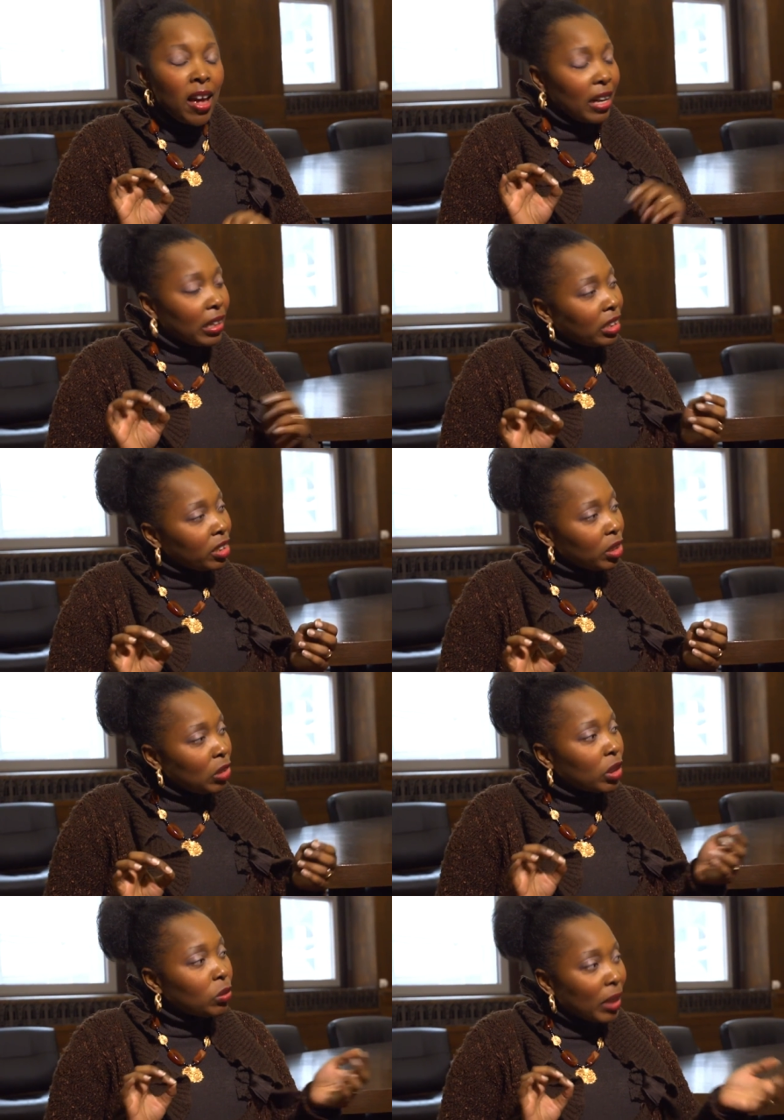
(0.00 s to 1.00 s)
And clearly
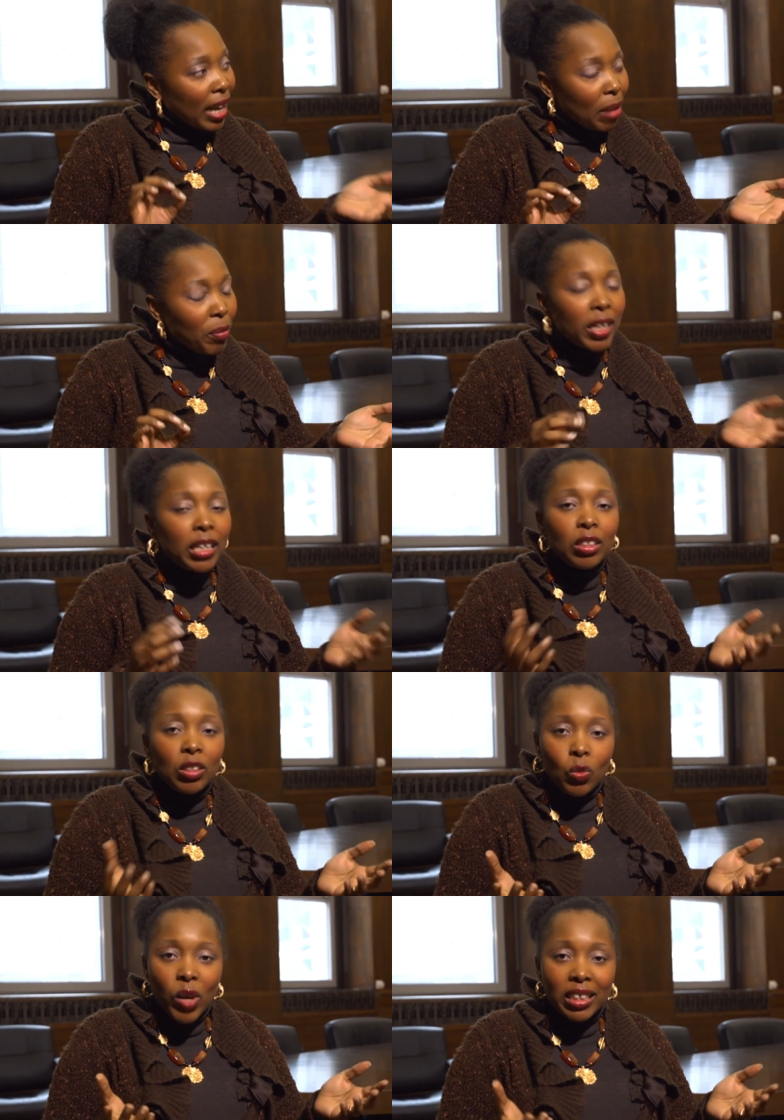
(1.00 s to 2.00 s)
what's been happening in
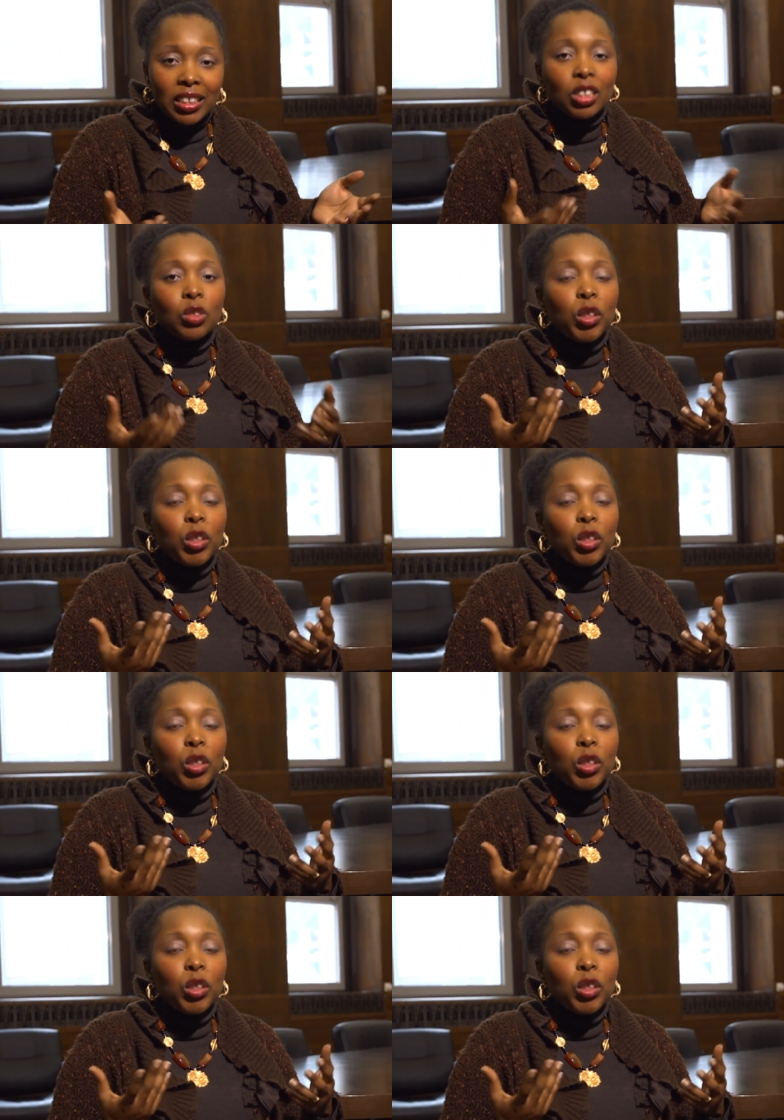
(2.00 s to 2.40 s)
the US is a